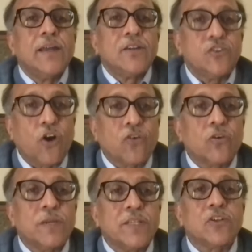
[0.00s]

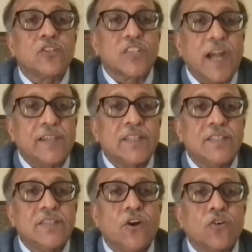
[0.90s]
documents or
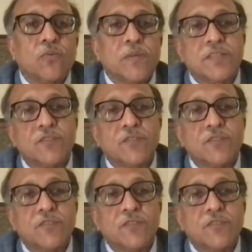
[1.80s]
strategy documents